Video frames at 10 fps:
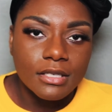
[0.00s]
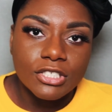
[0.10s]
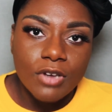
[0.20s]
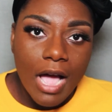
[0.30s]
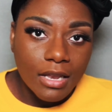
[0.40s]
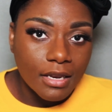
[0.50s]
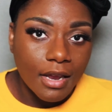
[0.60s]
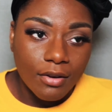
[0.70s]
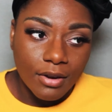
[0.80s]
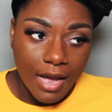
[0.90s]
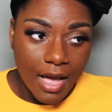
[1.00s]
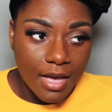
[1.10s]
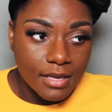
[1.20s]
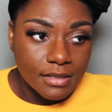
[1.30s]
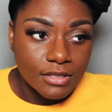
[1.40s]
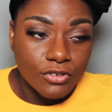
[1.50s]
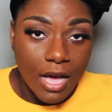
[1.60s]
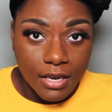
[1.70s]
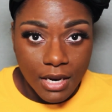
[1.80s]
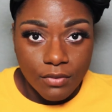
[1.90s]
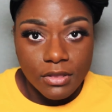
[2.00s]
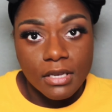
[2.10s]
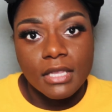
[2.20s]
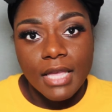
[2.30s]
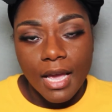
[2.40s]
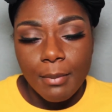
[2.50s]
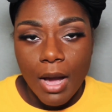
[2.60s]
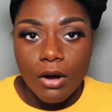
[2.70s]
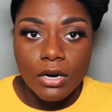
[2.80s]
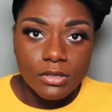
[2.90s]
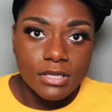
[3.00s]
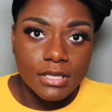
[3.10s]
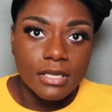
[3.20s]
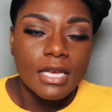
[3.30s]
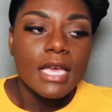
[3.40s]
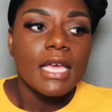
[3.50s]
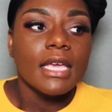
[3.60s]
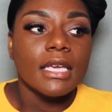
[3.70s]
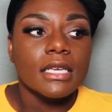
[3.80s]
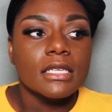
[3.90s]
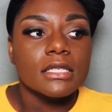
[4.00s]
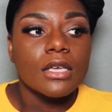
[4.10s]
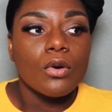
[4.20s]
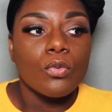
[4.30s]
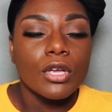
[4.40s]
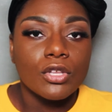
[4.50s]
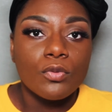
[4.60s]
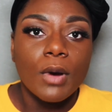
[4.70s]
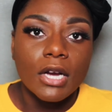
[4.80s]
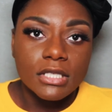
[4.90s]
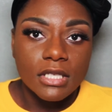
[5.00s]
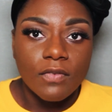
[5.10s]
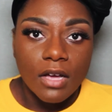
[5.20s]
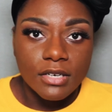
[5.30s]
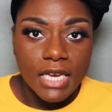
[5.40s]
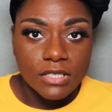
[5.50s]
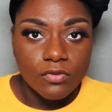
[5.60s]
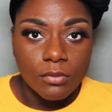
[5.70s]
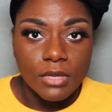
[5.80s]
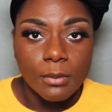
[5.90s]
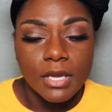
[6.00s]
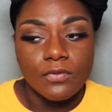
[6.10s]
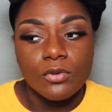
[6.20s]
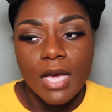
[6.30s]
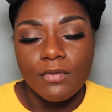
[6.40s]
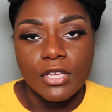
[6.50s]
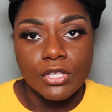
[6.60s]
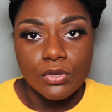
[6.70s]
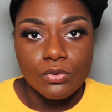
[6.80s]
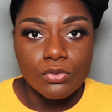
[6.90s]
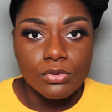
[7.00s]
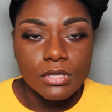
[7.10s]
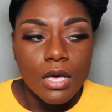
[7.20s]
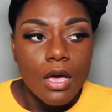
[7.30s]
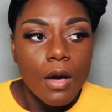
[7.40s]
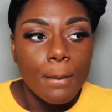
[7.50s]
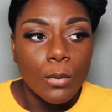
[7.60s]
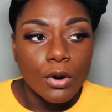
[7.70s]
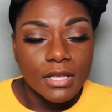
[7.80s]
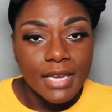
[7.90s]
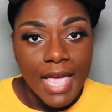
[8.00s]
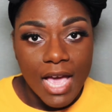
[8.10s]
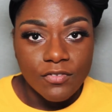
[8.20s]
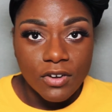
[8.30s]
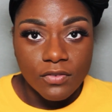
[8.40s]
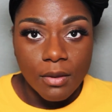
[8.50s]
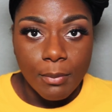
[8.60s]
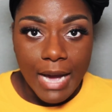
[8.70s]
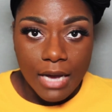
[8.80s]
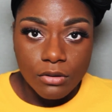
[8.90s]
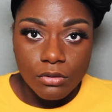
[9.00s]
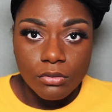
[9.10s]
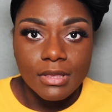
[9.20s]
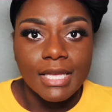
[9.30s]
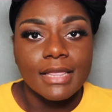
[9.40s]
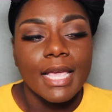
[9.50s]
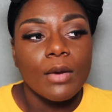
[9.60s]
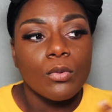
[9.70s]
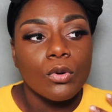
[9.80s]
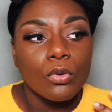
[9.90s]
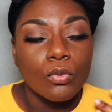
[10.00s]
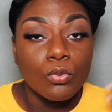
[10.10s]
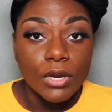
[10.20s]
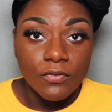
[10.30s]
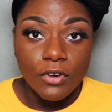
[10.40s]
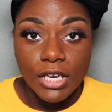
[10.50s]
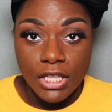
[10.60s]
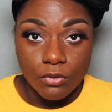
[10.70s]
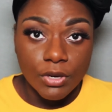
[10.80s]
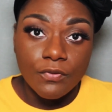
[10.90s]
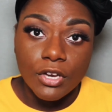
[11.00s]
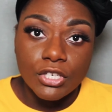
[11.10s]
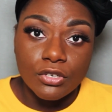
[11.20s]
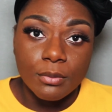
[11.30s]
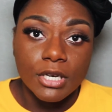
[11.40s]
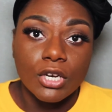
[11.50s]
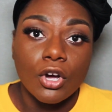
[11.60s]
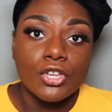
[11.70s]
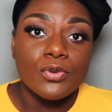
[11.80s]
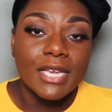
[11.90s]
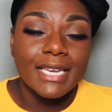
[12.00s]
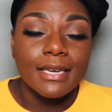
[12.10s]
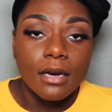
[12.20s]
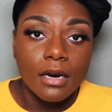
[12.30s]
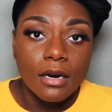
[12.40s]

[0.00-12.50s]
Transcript: trial and error, guys. Trial and error. The good thing about Ulta is when you purchase a foundation from them, if you haven't used more than half of the bottle, then they will either refund you your money, or you can